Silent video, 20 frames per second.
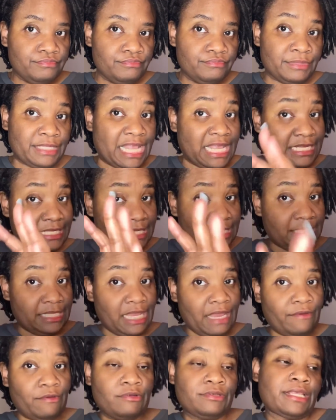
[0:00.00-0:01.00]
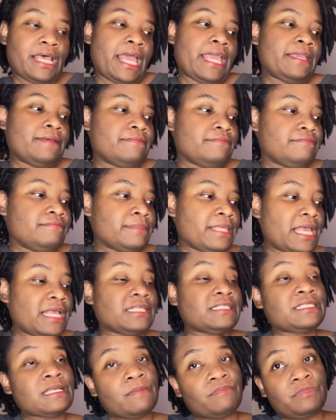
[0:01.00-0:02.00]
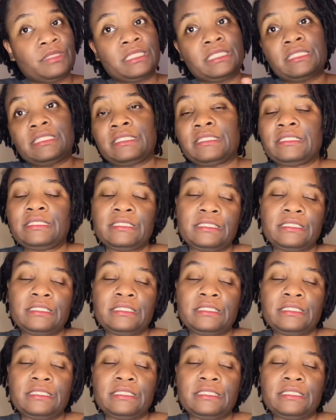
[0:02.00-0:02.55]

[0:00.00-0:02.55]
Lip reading: That's the stereotype, that something